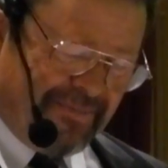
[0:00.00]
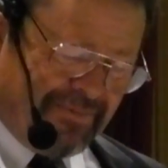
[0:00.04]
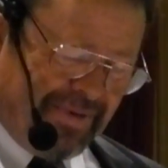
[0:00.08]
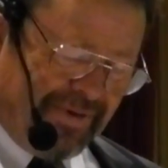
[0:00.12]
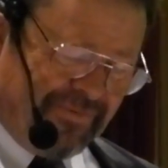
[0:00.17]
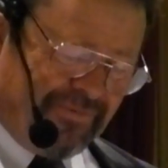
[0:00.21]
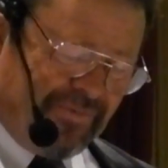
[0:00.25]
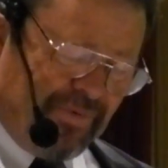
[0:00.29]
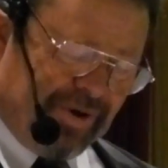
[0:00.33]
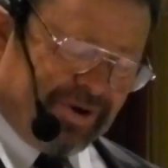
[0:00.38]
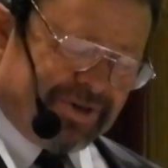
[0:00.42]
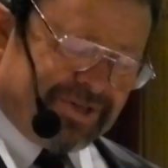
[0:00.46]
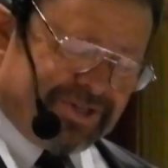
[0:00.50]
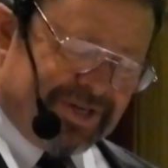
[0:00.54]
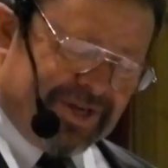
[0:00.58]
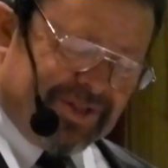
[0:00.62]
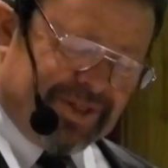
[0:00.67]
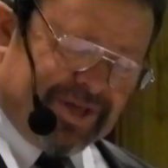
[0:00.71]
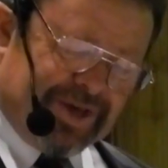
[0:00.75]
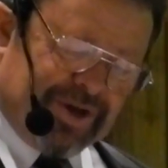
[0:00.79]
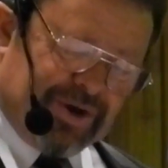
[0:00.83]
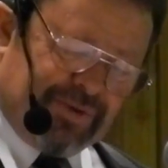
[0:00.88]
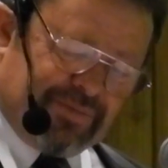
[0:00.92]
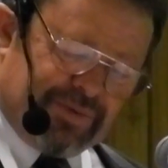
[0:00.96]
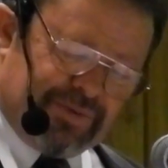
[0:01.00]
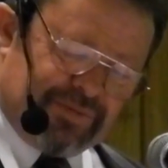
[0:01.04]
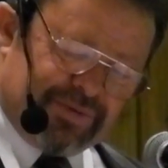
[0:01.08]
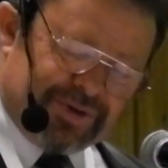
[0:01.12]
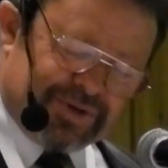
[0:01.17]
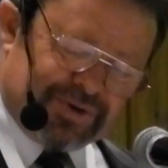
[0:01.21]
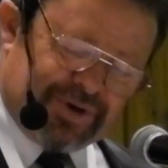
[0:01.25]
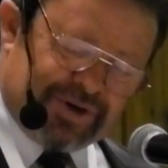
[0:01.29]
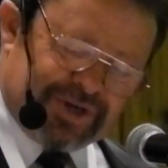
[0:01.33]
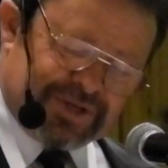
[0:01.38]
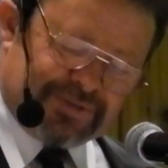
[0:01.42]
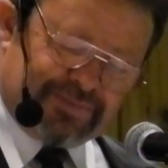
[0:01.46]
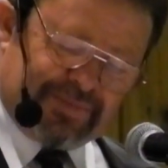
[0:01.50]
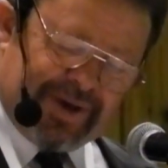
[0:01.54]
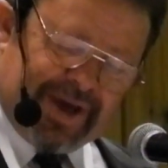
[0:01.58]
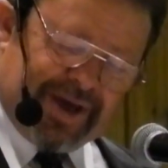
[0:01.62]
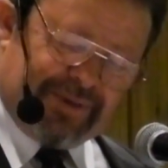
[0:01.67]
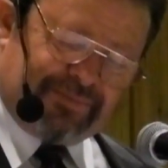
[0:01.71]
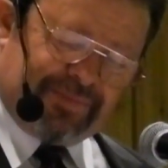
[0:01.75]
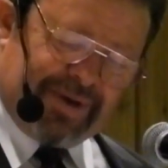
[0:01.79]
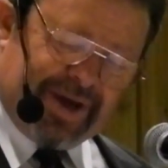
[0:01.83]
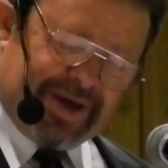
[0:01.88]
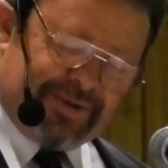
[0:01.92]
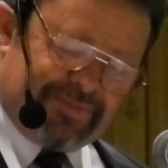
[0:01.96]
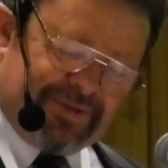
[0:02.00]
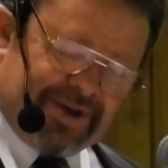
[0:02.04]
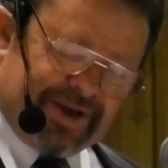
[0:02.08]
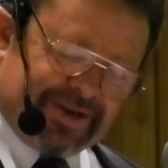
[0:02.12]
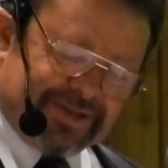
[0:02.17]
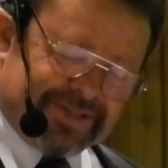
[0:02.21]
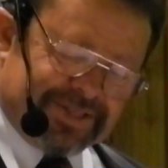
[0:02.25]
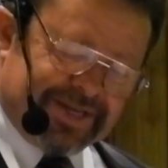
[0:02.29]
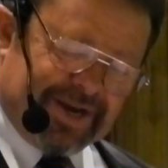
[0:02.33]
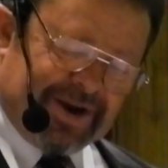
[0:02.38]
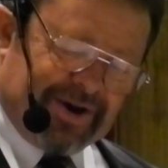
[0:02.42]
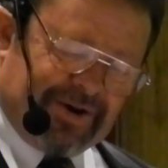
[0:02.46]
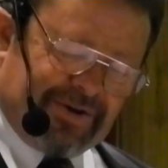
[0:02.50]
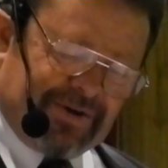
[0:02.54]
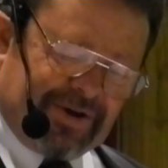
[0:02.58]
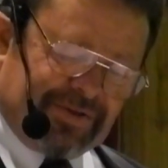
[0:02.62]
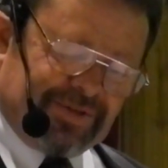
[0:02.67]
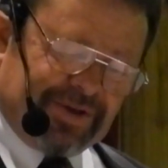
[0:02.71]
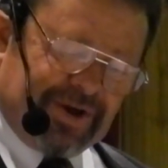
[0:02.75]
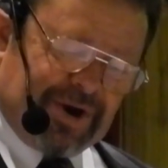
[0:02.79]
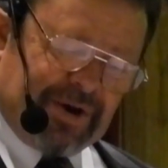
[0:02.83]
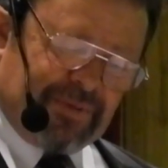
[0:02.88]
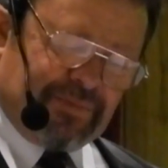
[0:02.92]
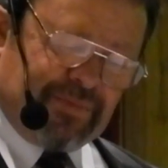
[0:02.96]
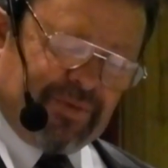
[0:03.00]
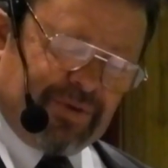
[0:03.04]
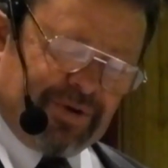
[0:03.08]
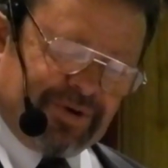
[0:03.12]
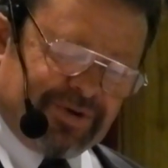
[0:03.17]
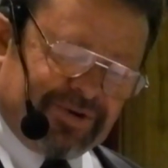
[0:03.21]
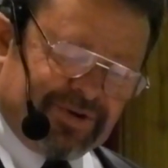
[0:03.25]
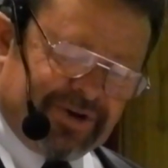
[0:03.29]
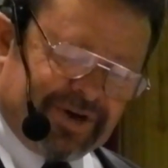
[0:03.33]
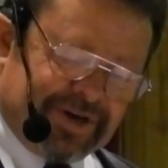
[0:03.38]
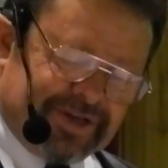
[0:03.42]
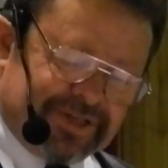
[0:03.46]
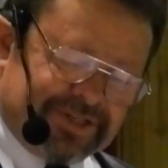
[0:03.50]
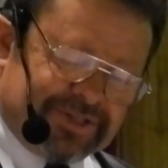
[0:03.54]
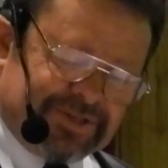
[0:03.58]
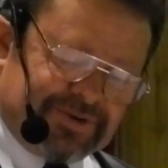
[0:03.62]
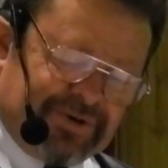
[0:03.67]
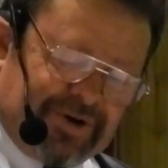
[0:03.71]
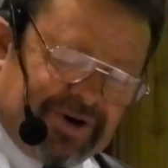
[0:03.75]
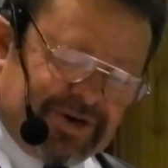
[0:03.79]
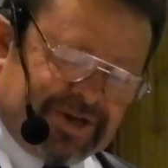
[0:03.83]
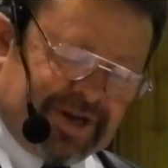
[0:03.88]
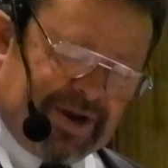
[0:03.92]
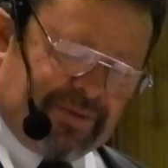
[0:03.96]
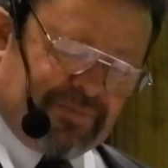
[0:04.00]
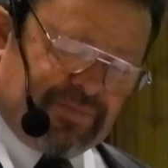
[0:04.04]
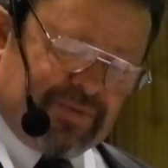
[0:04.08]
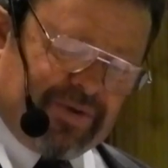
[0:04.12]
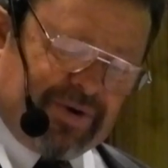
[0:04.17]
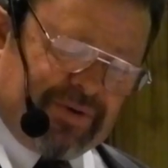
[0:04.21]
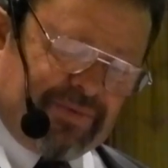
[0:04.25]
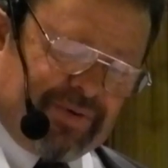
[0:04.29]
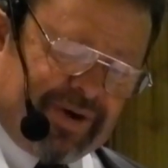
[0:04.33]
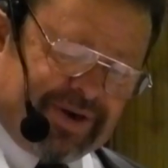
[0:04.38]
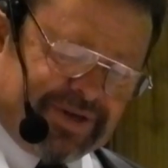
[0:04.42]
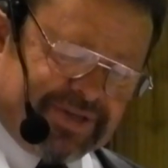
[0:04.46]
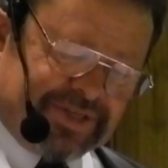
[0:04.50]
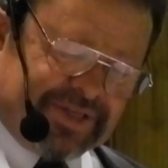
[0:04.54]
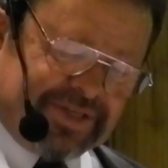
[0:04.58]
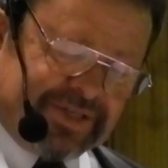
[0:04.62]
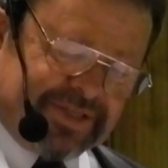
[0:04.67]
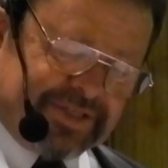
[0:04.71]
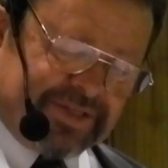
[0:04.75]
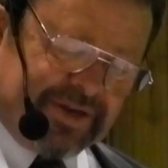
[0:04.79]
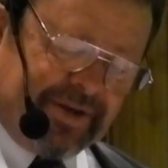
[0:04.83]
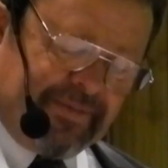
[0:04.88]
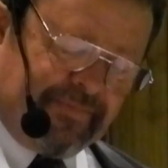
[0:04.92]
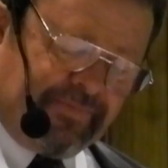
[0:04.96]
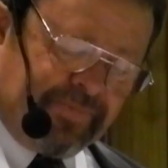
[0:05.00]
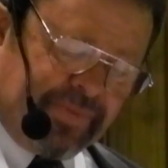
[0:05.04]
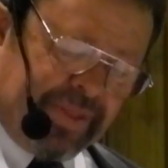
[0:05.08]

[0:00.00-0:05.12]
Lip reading: But fortunately, the human resource man met us there at the airport, took us to our temporary residence,